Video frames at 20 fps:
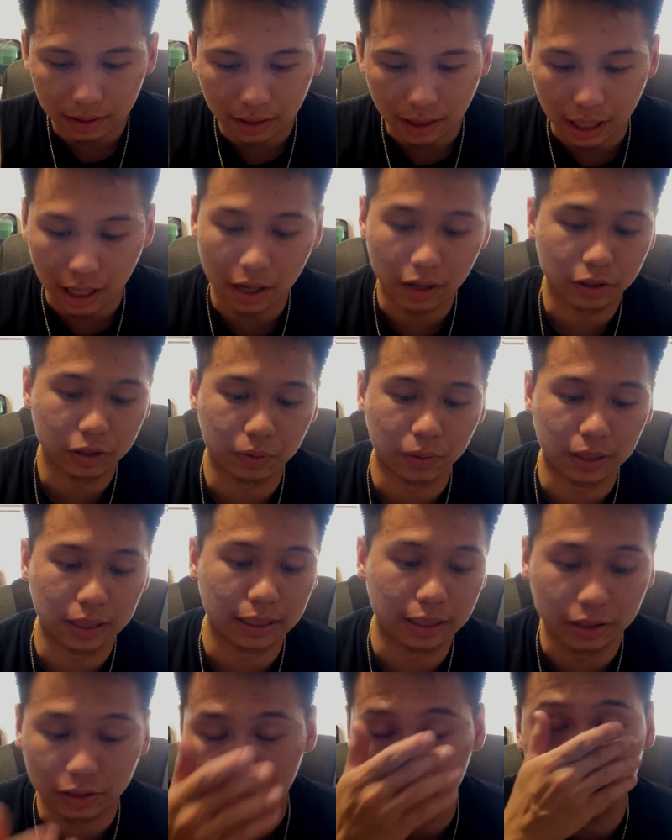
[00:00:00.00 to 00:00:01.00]
And I also wanted
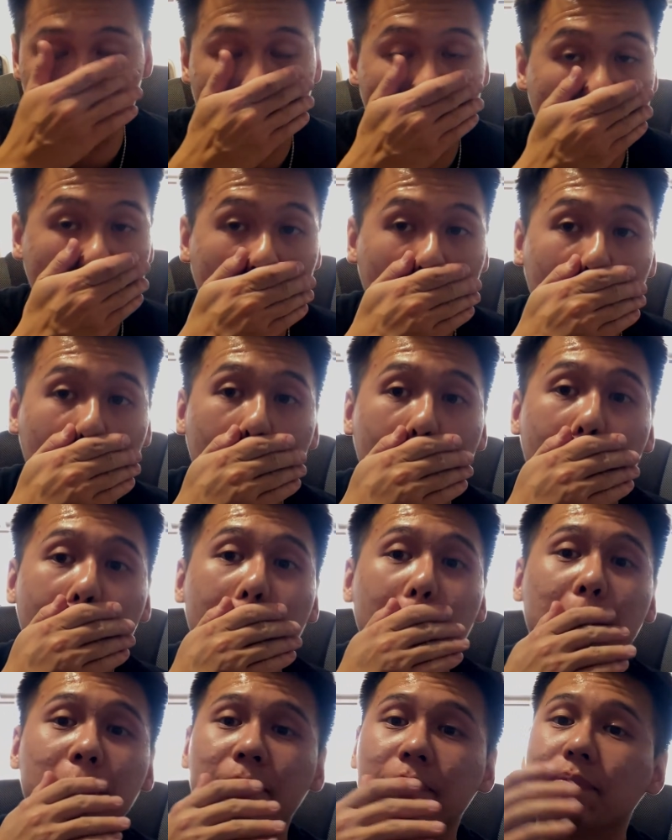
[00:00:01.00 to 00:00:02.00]
to do this so
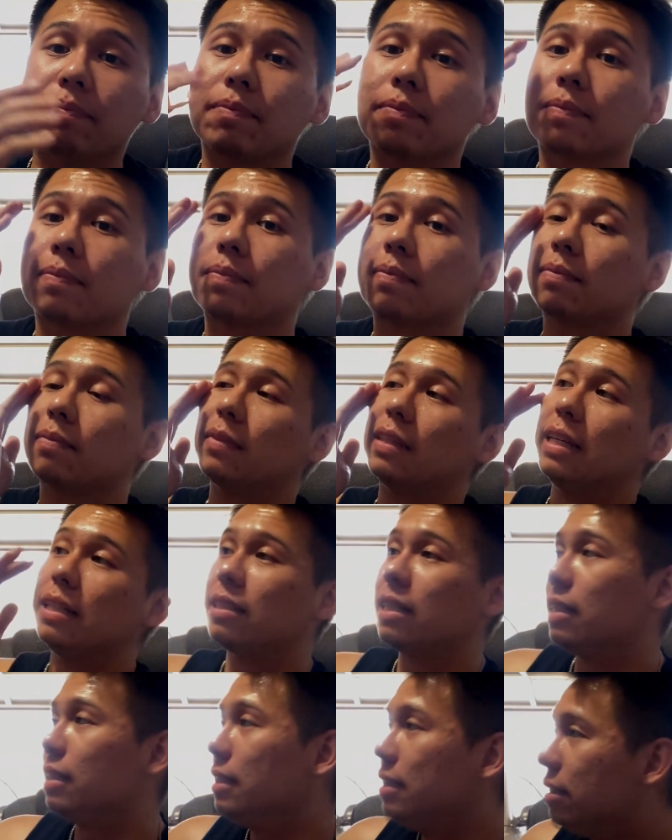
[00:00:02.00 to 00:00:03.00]

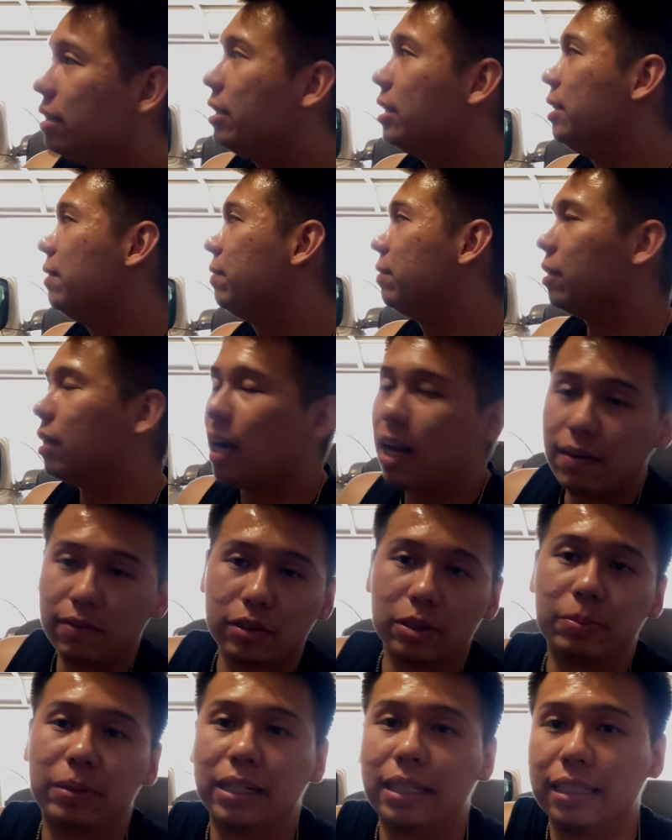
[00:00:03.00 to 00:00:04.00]
it's easy for
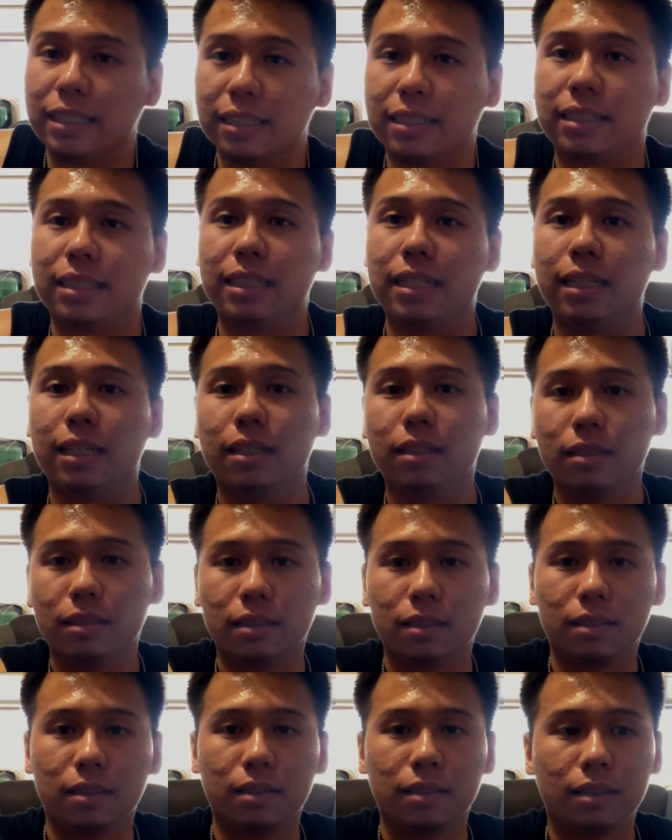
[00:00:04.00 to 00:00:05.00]
everybody to see
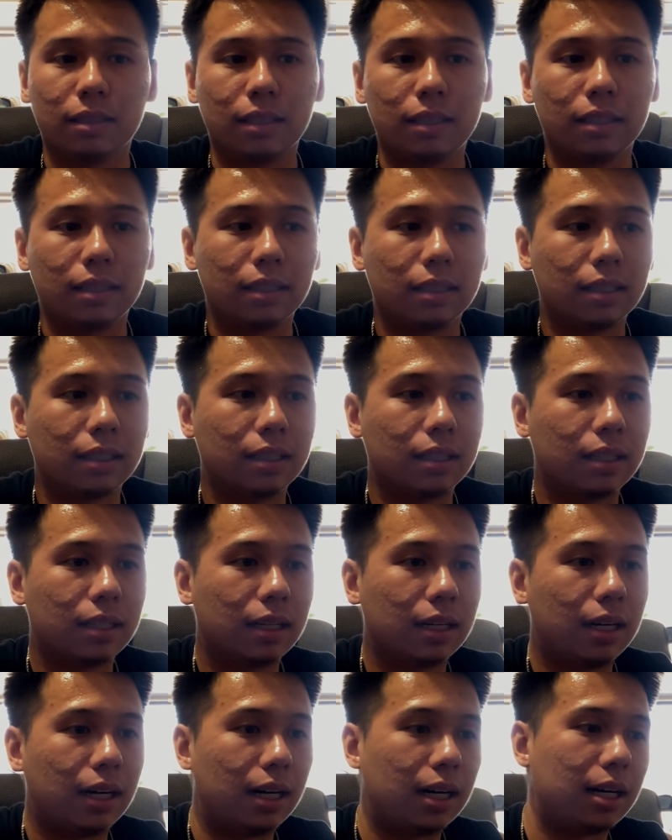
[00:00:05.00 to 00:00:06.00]

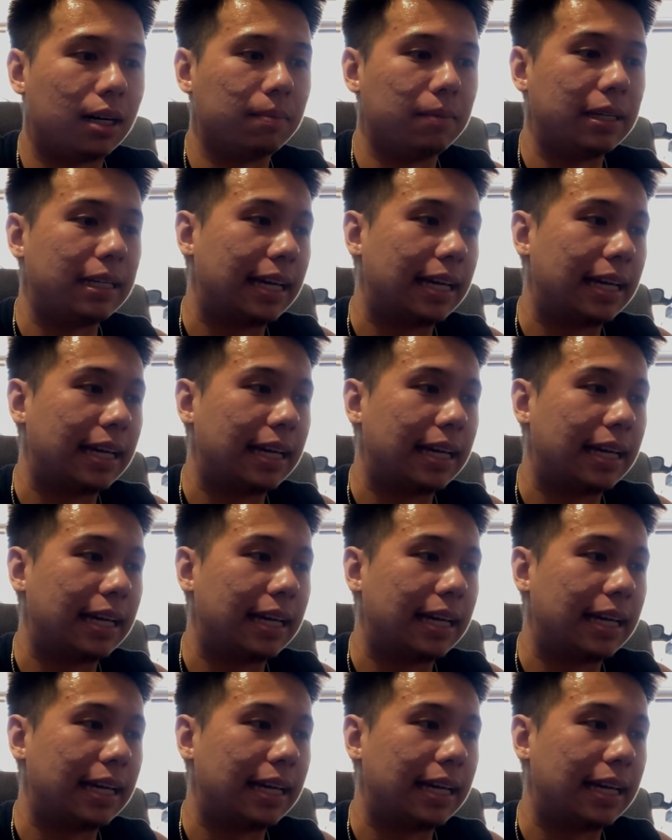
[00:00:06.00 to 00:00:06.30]
and